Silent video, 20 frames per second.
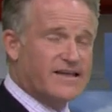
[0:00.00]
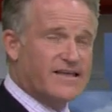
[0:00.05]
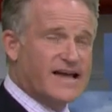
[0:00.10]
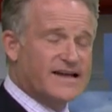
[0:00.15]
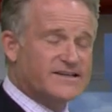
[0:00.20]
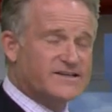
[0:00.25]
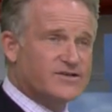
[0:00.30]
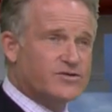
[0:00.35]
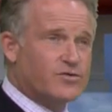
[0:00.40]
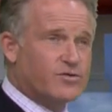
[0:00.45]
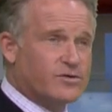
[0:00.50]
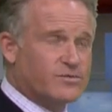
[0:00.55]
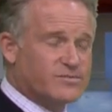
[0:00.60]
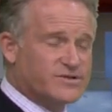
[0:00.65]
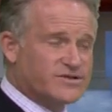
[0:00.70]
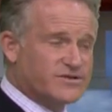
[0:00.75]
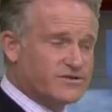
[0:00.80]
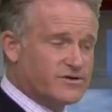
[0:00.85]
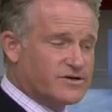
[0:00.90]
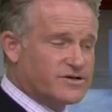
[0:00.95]
And that storm
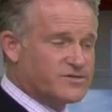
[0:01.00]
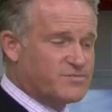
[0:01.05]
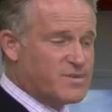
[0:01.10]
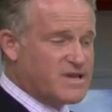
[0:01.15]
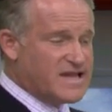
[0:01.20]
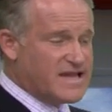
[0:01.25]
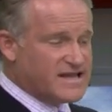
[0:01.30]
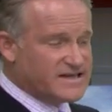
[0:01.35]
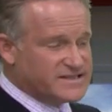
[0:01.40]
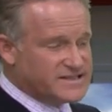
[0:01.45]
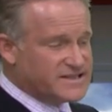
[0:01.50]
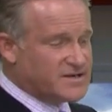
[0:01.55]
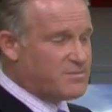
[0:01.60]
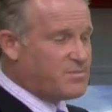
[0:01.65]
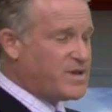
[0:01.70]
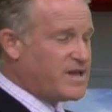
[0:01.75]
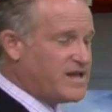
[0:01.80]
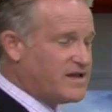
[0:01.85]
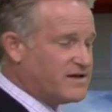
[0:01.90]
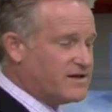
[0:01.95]
surge begins to
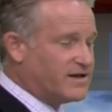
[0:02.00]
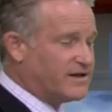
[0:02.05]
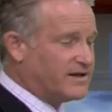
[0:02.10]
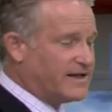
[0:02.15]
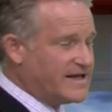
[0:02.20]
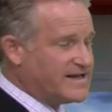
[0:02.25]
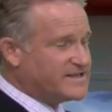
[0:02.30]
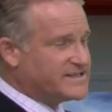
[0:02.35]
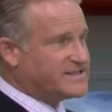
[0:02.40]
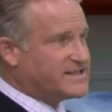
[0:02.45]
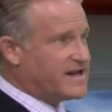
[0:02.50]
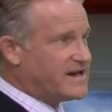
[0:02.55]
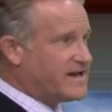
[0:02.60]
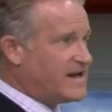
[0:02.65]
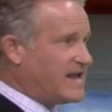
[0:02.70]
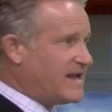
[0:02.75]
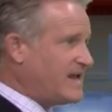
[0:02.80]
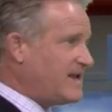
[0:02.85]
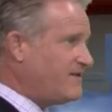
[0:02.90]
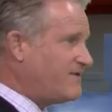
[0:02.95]
peak late
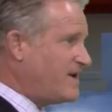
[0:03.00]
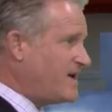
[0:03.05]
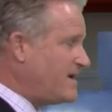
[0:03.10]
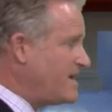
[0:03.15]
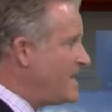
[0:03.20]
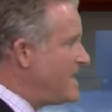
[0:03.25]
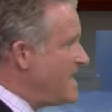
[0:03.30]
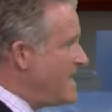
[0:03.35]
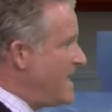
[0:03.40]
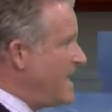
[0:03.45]
Sunday evening